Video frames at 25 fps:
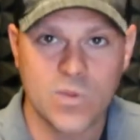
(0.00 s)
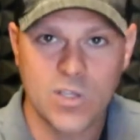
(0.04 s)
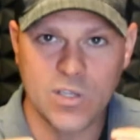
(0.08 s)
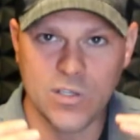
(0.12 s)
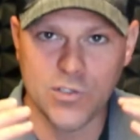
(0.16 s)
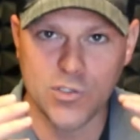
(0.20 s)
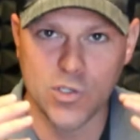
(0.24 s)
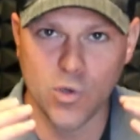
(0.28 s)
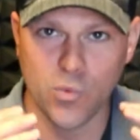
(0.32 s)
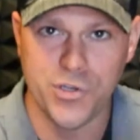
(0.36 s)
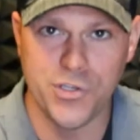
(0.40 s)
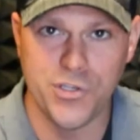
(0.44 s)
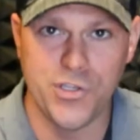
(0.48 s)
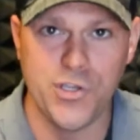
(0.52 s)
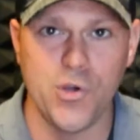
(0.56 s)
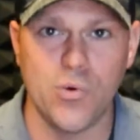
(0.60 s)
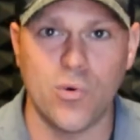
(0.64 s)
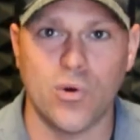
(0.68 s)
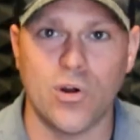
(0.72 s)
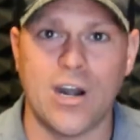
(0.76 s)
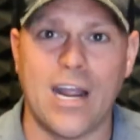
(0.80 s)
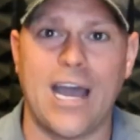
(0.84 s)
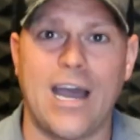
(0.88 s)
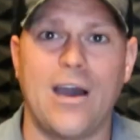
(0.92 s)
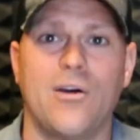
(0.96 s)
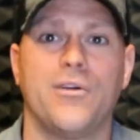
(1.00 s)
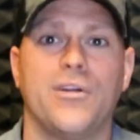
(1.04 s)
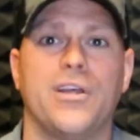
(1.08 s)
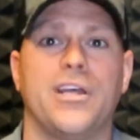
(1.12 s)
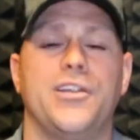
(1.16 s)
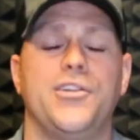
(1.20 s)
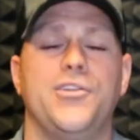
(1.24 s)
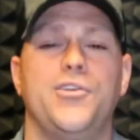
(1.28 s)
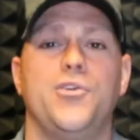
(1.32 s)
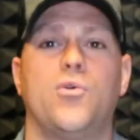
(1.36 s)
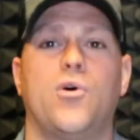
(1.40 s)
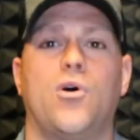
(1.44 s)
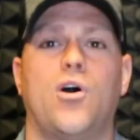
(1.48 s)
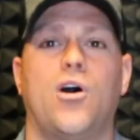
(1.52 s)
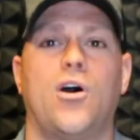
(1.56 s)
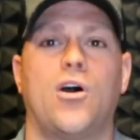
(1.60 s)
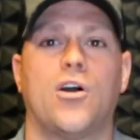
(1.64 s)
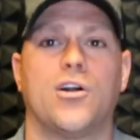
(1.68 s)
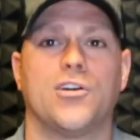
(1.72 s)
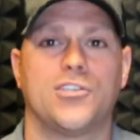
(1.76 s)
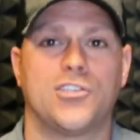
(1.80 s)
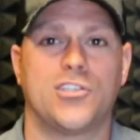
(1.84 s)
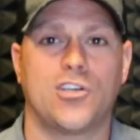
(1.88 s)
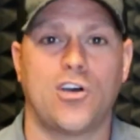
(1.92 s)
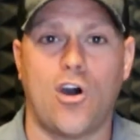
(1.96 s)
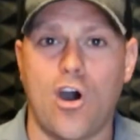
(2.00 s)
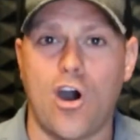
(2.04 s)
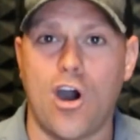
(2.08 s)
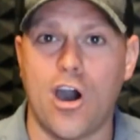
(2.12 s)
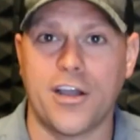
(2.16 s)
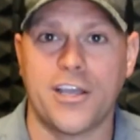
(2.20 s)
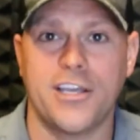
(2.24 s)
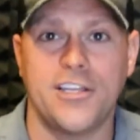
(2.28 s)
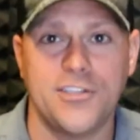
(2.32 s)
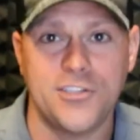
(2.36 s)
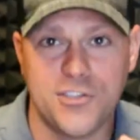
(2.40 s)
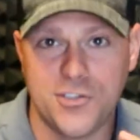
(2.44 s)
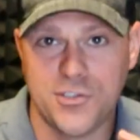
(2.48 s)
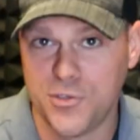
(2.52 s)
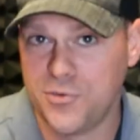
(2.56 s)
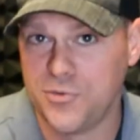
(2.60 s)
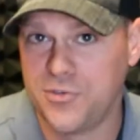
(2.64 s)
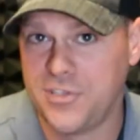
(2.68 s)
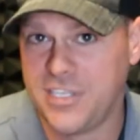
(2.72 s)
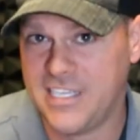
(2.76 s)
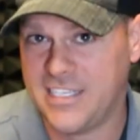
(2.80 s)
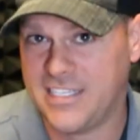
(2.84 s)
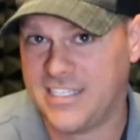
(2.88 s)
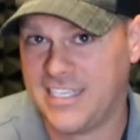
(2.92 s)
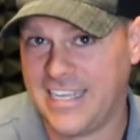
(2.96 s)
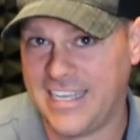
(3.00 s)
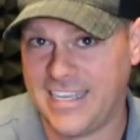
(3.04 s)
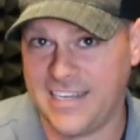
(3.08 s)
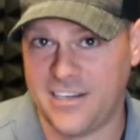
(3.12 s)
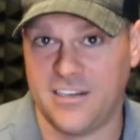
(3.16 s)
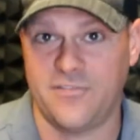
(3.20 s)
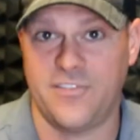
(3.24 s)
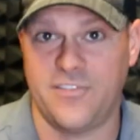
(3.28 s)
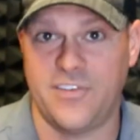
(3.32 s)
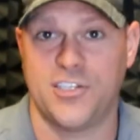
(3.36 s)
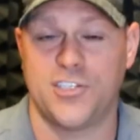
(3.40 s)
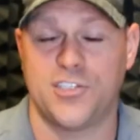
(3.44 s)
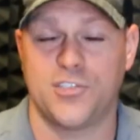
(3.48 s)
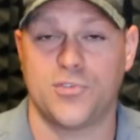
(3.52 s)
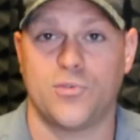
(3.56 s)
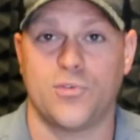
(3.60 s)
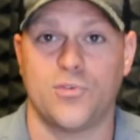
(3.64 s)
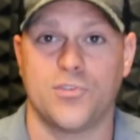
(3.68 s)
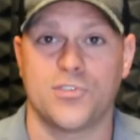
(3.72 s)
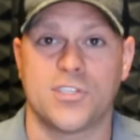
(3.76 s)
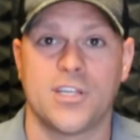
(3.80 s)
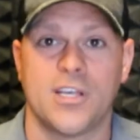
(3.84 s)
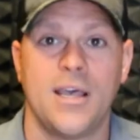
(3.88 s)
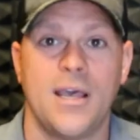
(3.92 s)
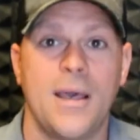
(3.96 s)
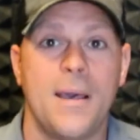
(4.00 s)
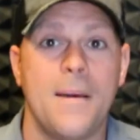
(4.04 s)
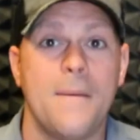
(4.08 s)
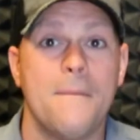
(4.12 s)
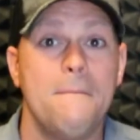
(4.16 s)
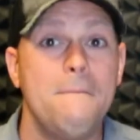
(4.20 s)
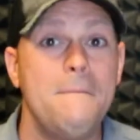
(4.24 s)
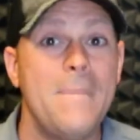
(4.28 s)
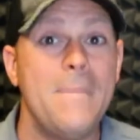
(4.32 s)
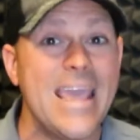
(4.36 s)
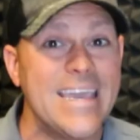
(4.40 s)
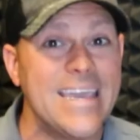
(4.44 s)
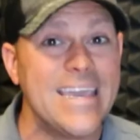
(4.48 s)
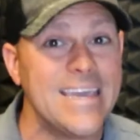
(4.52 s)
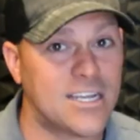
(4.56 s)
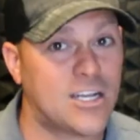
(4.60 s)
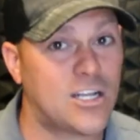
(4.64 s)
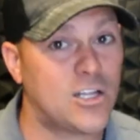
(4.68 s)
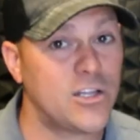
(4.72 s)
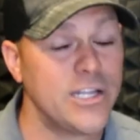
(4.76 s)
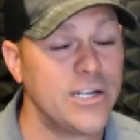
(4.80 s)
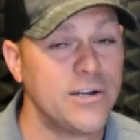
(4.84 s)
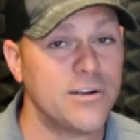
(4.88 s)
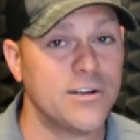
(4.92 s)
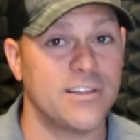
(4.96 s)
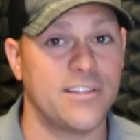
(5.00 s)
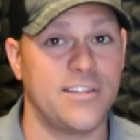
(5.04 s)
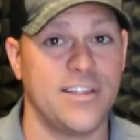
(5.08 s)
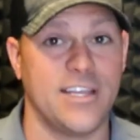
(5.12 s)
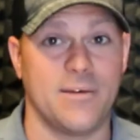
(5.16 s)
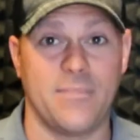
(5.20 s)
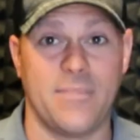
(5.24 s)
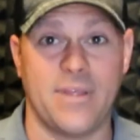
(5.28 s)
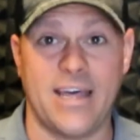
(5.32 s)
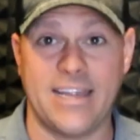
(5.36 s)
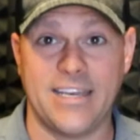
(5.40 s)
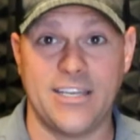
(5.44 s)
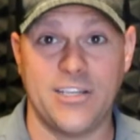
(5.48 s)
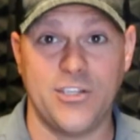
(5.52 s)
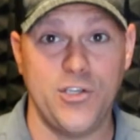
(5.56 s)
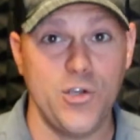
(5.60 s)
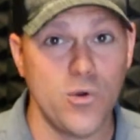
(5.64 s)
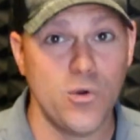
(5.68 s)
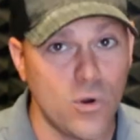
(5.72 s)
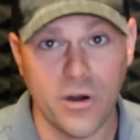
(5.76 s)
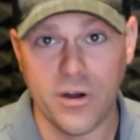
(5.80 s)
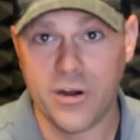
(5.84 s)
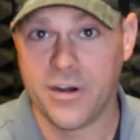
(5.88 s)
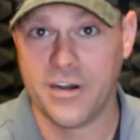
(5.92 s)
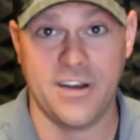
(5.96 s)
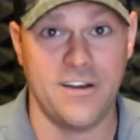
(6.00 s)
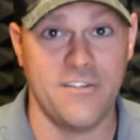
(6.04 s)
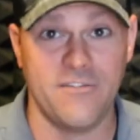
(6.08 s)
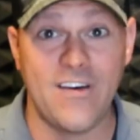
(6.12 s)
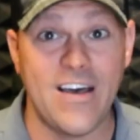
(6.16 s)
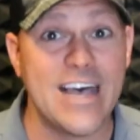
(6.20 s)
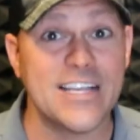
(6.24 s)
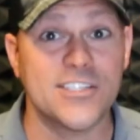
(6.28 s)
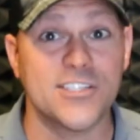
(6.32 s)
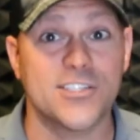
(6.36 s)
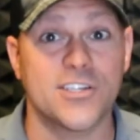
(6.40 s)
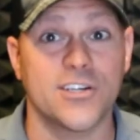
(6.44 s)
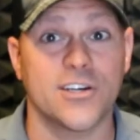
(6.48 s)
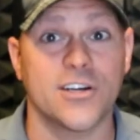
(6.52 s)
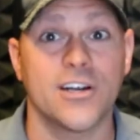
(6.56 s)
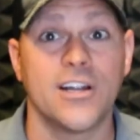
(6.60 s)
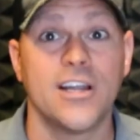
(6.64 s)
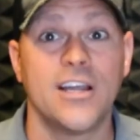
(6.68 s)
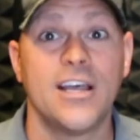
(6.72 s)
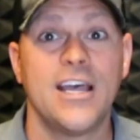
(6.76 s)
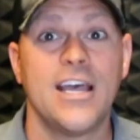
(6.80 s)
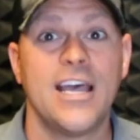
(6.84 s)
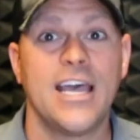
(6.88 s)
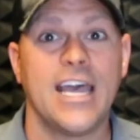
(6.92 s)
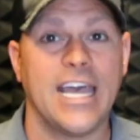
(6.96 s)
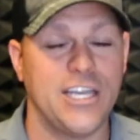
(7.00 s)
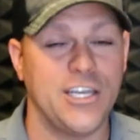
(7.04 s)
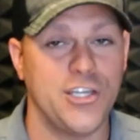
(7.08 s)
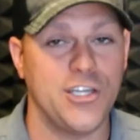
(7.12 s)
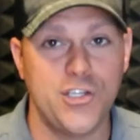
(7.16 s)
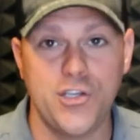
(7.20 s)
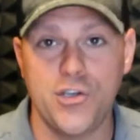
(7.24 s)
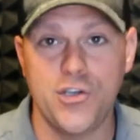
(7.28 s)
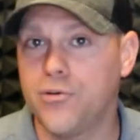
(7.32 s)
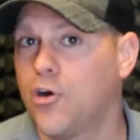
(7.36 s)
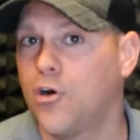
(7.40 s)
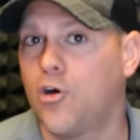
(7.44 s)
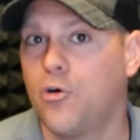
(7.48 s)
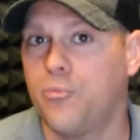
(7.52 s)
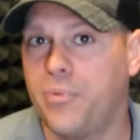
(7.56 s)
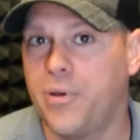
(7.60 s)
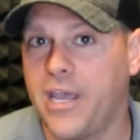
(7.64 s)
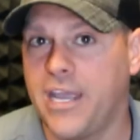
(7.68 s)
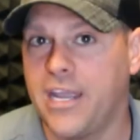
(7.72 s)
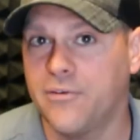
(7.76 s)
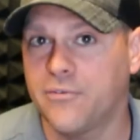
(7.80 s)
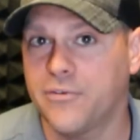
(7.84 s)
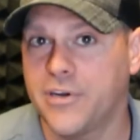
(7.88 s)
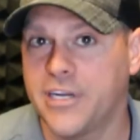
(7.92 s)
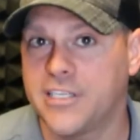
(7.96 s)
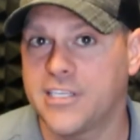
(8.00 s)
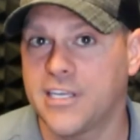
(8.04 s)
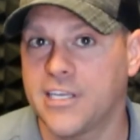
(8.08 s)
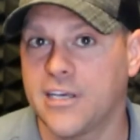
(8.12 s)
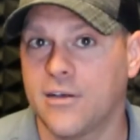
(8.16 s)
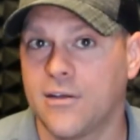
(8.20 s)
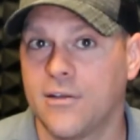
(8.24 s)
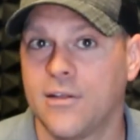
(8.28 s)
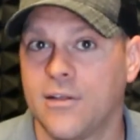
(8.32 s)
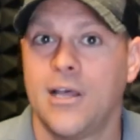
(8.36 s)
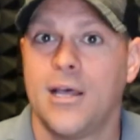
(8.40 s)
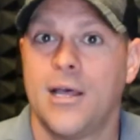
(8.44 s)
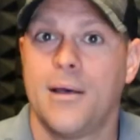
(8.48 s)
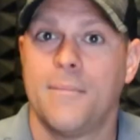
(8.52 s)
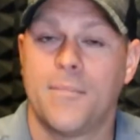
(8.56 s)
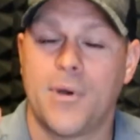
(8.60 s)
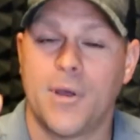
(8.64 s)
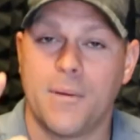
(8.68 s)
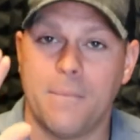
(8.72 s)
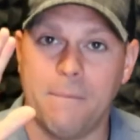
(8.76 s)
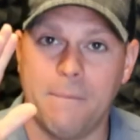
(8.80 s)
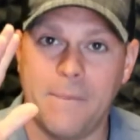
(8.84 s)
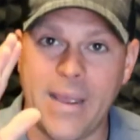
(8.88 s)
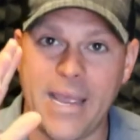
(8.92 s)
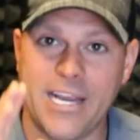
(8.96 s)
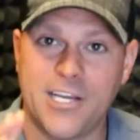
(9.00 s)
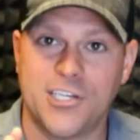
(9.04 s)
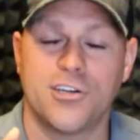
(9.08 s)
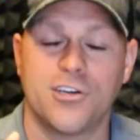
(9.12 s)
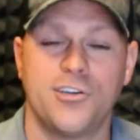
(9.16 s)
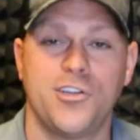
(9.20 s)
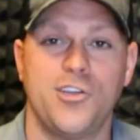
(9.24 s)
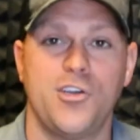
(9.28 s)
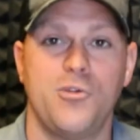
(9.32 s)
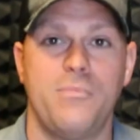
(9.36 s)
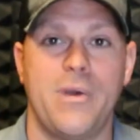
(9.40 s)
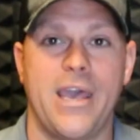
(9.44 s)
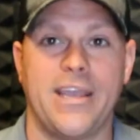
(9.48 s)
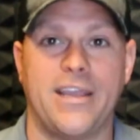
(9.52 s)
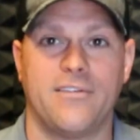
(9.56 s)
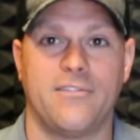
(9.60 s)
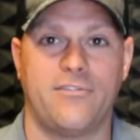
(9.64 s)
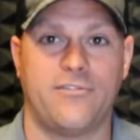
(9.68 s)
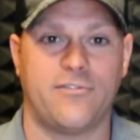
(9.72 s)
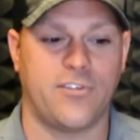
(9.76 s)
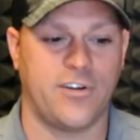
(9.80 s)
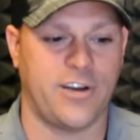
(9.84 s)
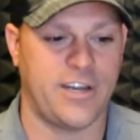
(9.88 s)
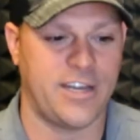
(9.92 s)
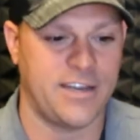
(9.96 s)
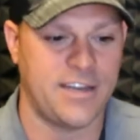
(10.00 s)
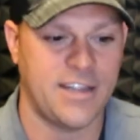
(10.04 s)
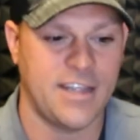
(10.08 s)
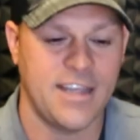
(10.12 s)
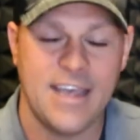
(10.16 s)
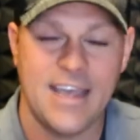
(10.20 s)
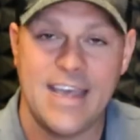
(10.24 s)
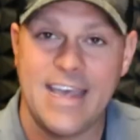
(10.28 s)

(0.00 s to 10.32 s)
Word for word: So when you are out and you are talking to these individuals, make it clear to them that you are an investor and you don't pay retail, but make sure you make a friend.